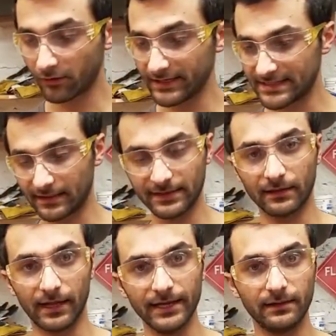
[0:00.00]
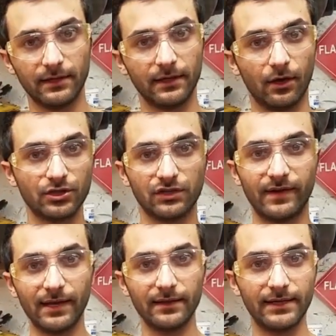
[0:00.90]
thing is that the light, the
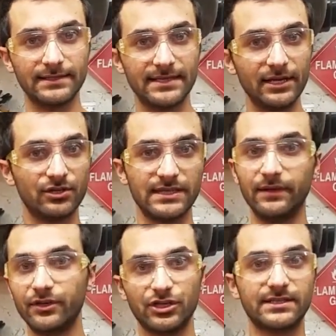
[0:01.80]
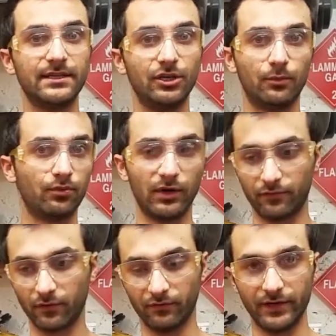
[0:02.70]
ultraviolet, is dangerous even just in your
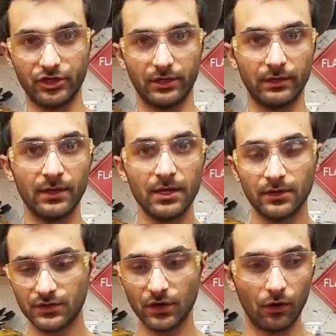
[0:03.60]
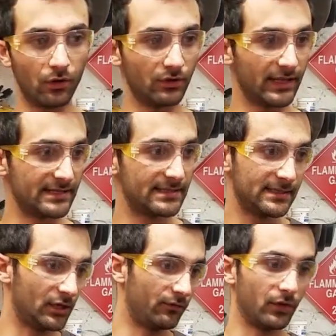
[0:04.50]
peripheral vision. So let's,
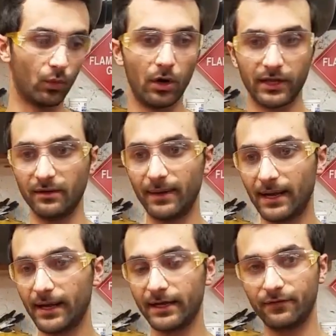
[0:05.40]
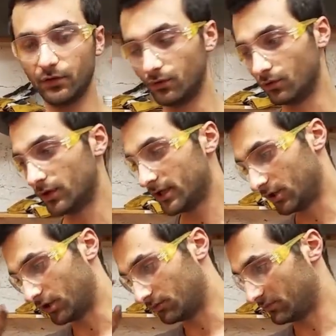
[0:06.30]
you know, if you're walking by, if you, you
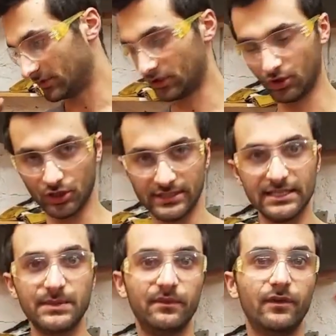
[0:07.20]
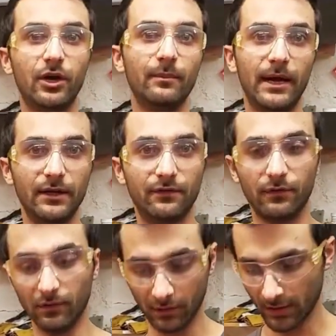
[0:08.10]
know, you, you just need to be very
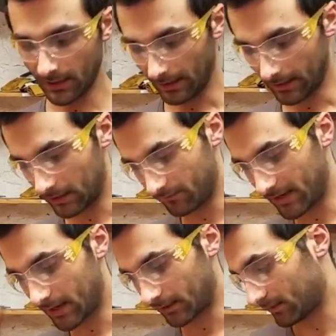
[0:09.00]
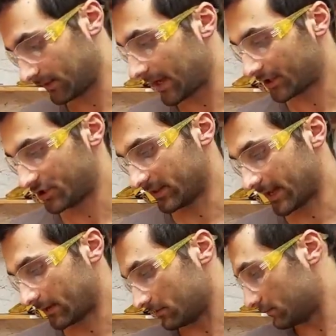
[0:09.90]
mindful of not catching
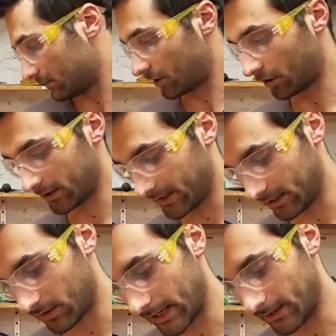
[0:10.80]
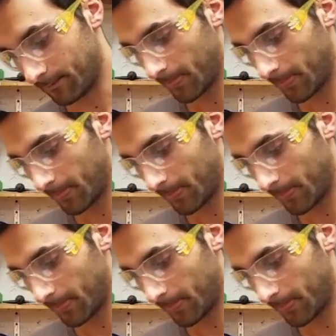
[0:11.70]
that arc in your eye.